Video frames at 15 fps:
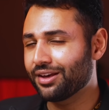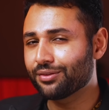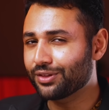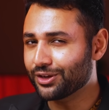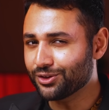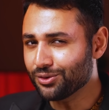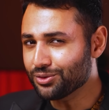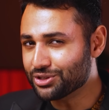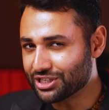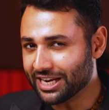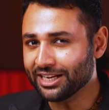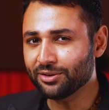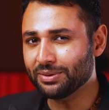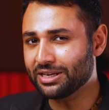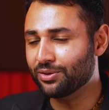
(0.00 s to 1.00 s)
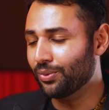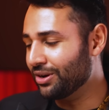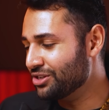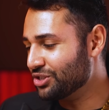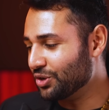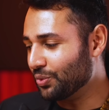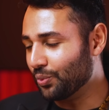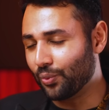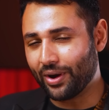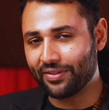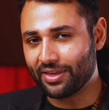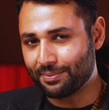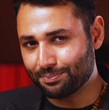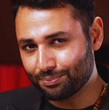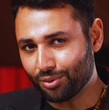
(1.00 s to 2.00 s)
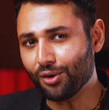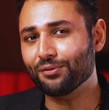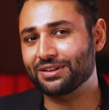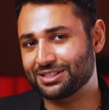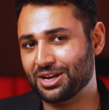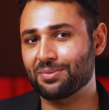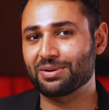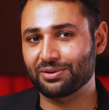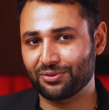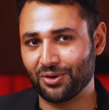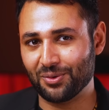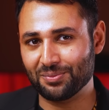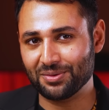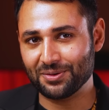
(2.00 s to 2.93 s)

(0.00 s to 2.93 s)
that you do genuinely wonder where their profit's coming from.